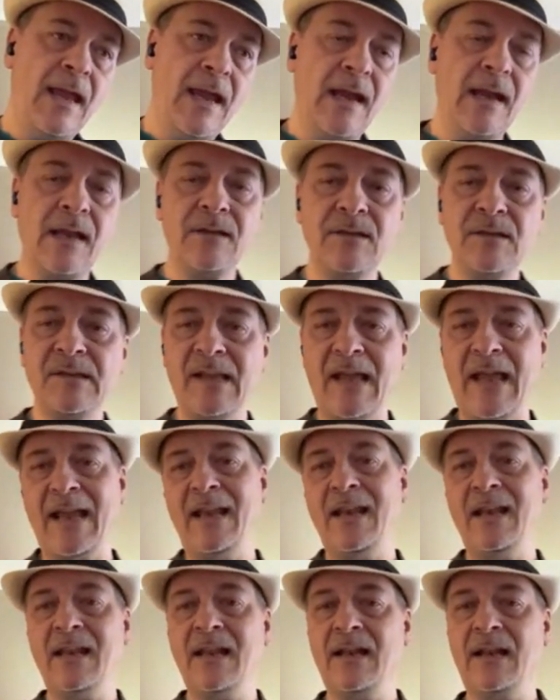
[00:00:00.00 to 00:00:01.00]
and I just
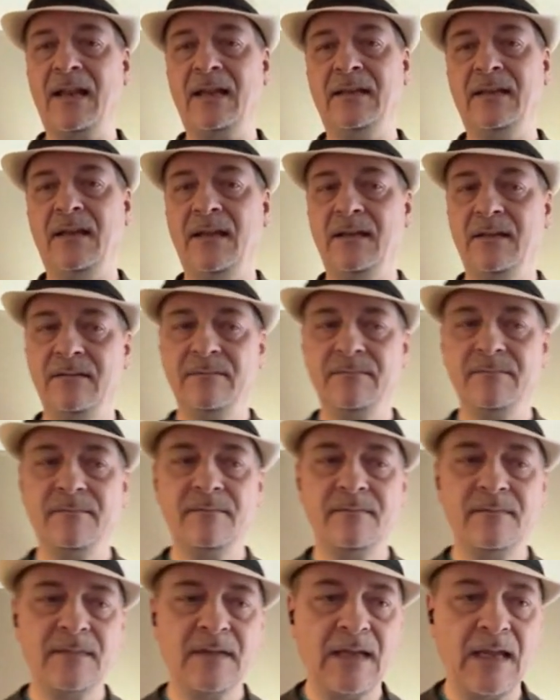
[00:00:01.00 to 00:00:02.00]
edit it like that,
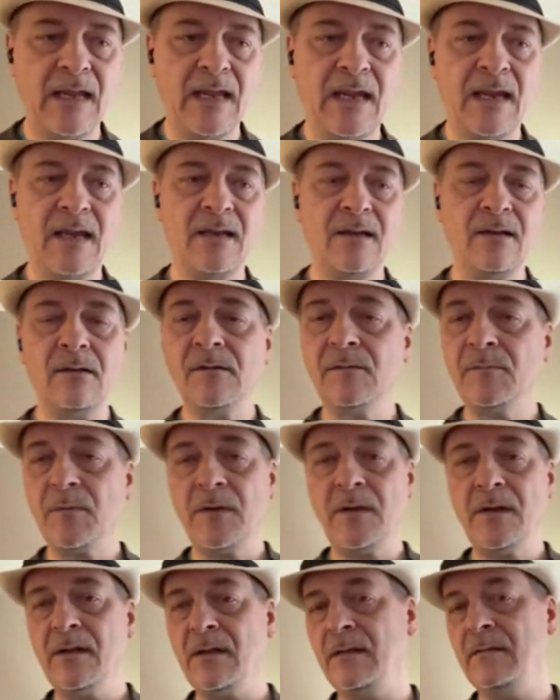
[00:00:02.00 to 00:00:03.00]
and it looks
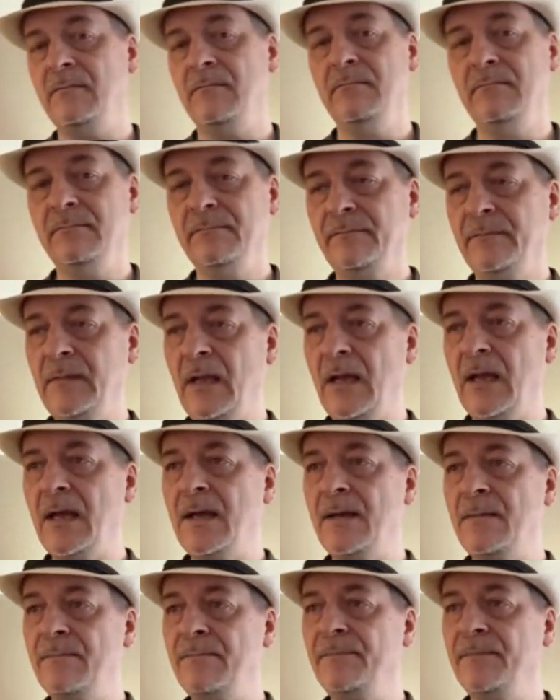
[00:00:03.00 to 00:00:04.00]
pretty good.
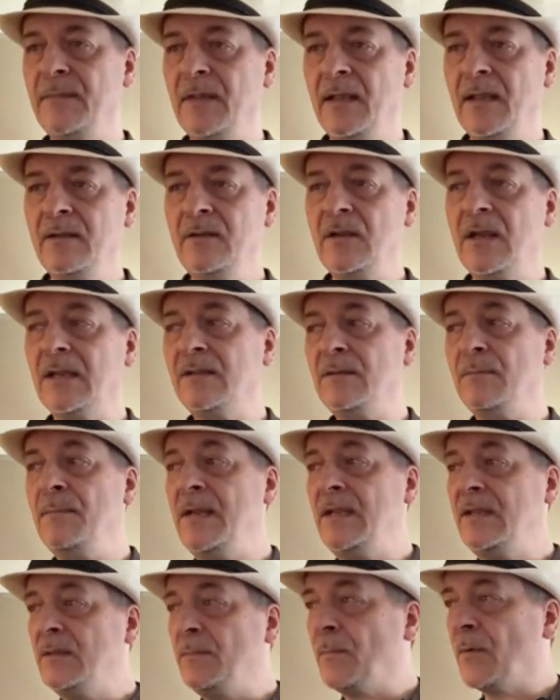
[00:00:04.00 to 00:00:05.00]
You get to
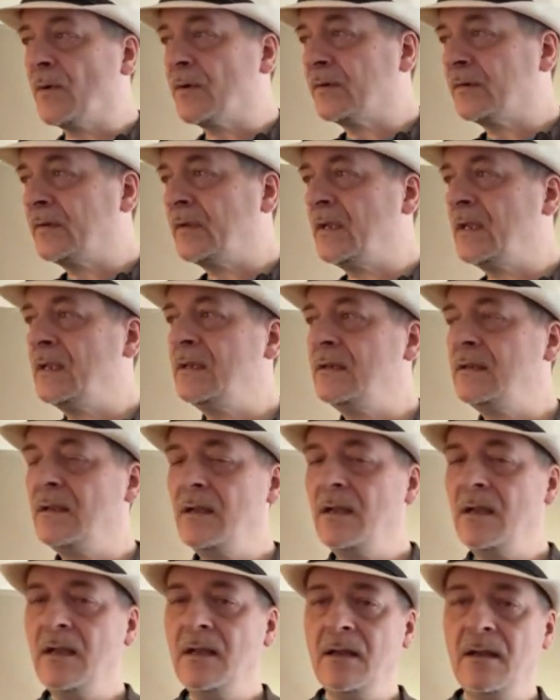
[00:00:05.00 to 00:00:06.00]
meet the person,
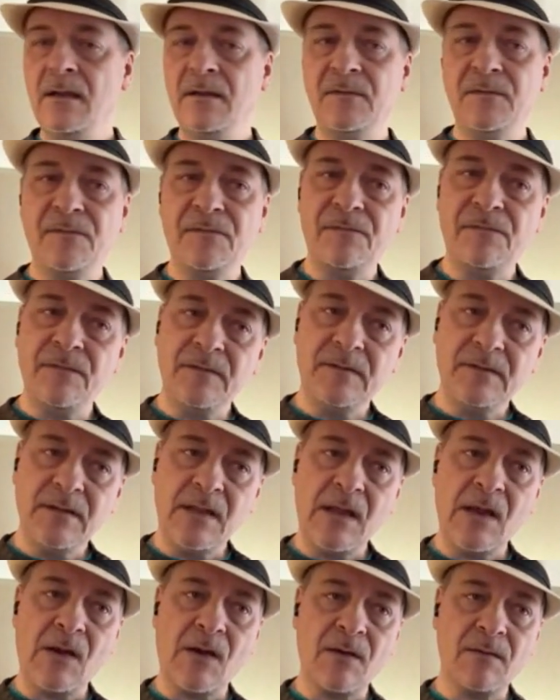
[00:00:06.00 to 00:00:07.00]

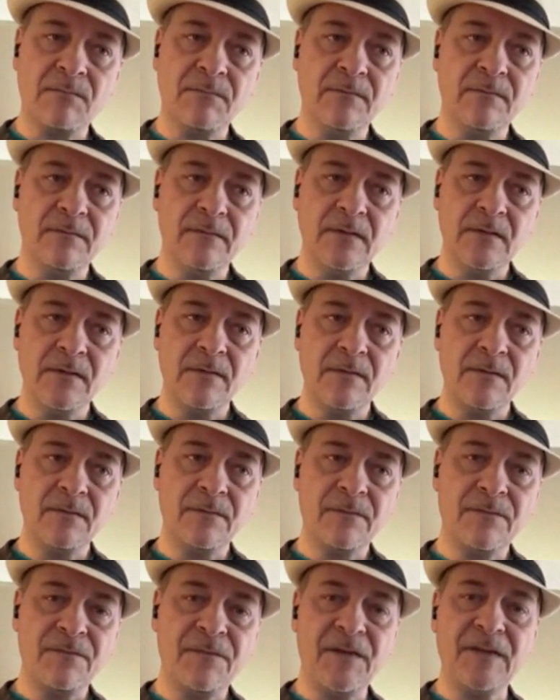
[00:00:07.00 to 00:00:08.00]
their
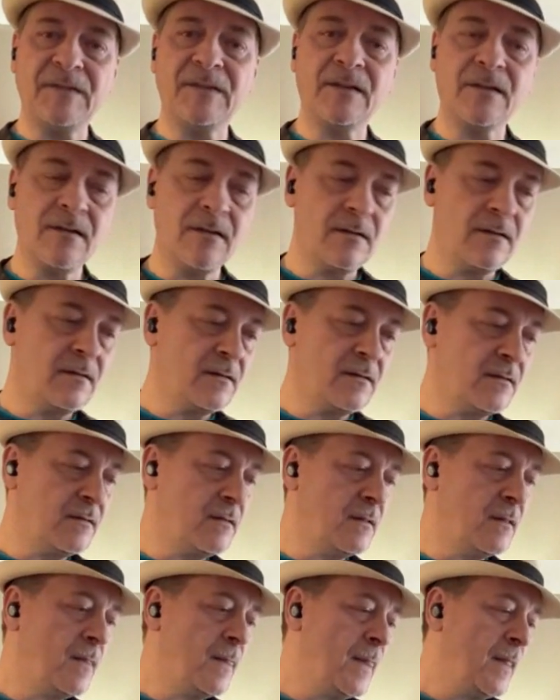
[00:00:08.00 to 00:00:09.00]

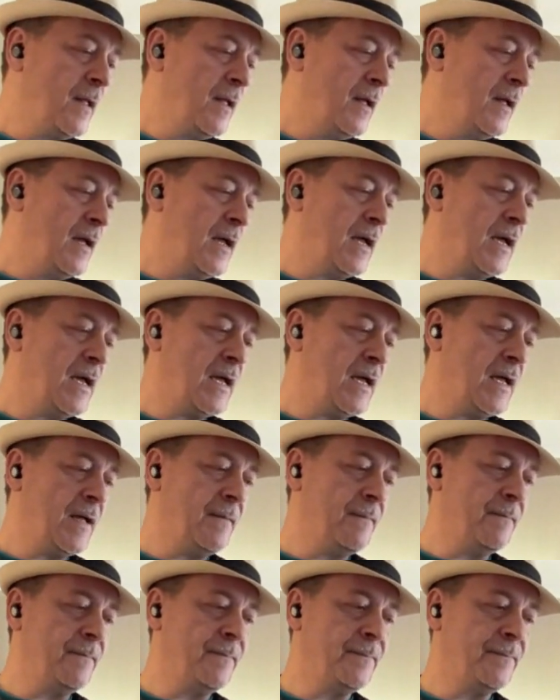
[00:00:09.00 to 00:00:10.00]
physical,
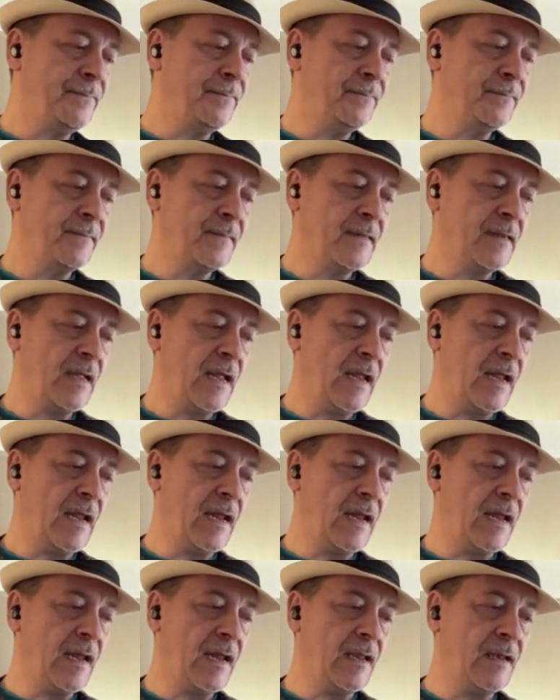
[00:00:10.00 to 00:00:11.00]
um,
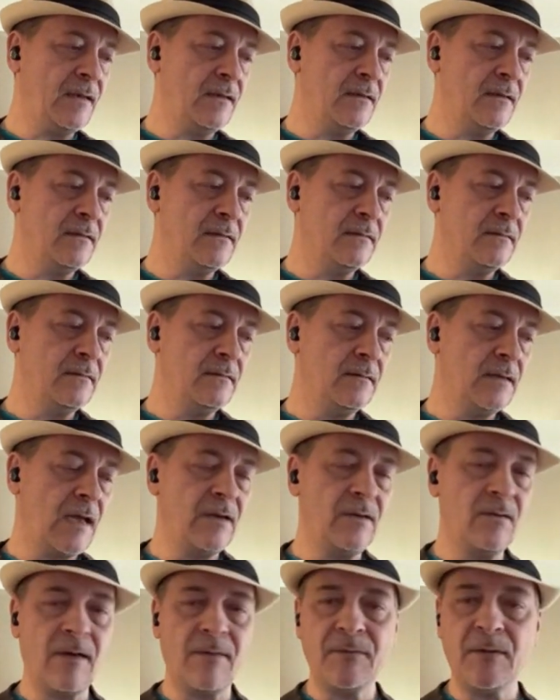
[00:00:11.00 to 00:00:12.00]
and
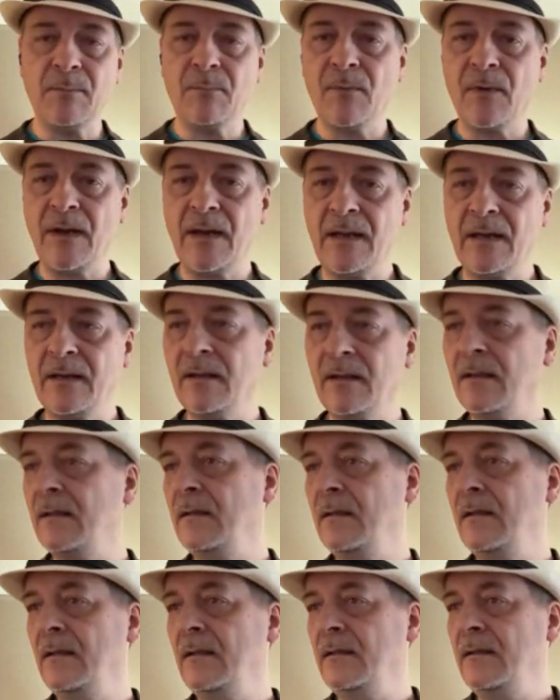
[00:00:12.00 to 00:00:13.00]
I don't have to bring
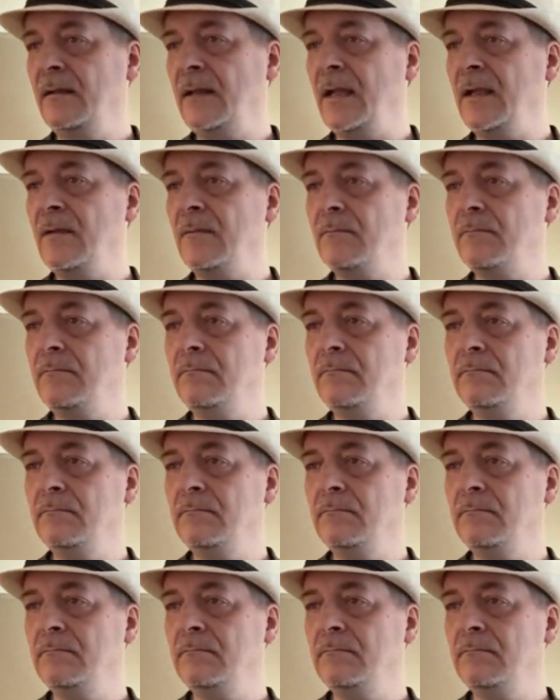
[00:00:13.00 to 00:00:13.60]
like